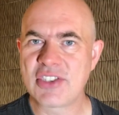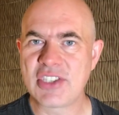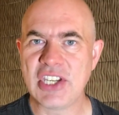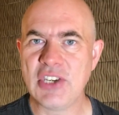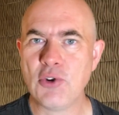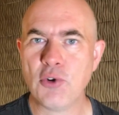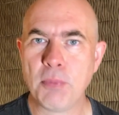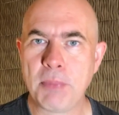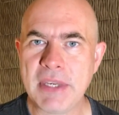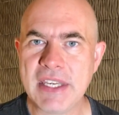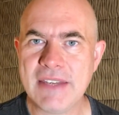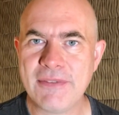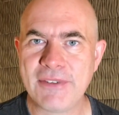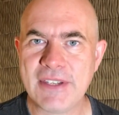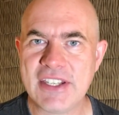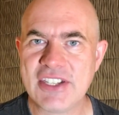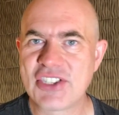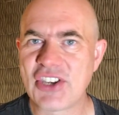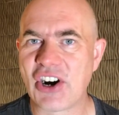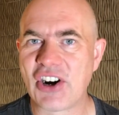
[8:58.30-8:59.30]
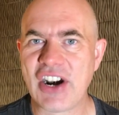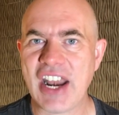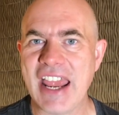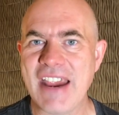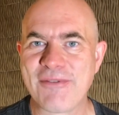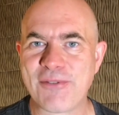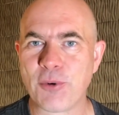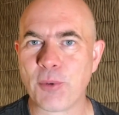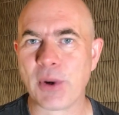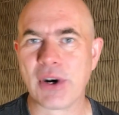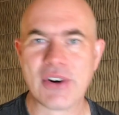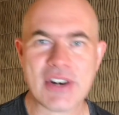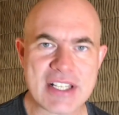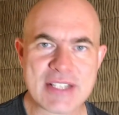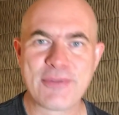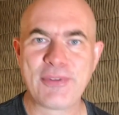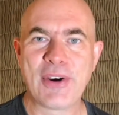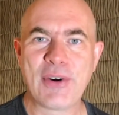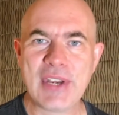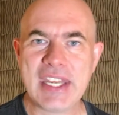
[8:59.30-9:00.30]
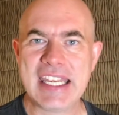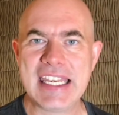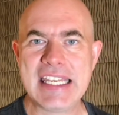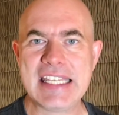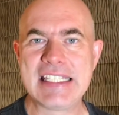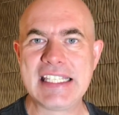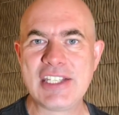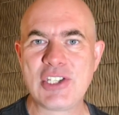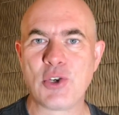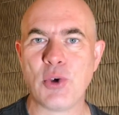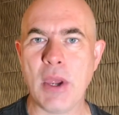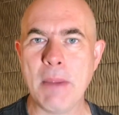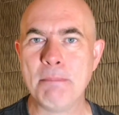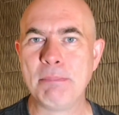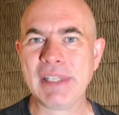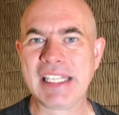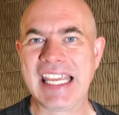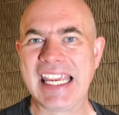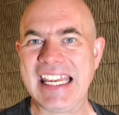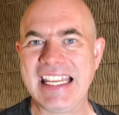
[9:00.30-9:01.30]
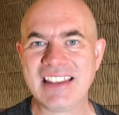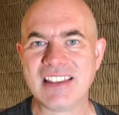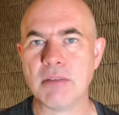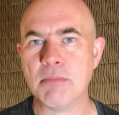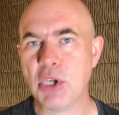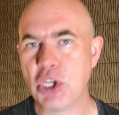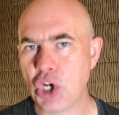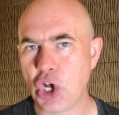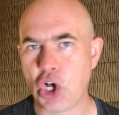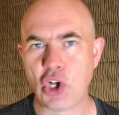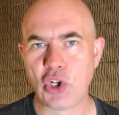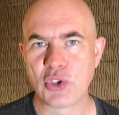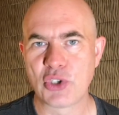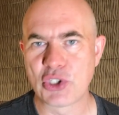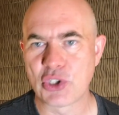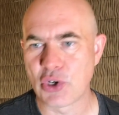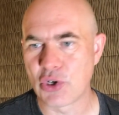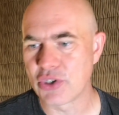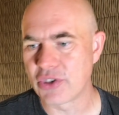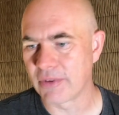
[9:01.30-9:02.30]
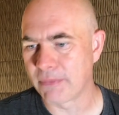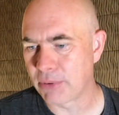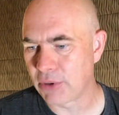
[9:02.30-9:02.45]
C O P Vs are everywhere. It's very easy to implicate them in all sorts of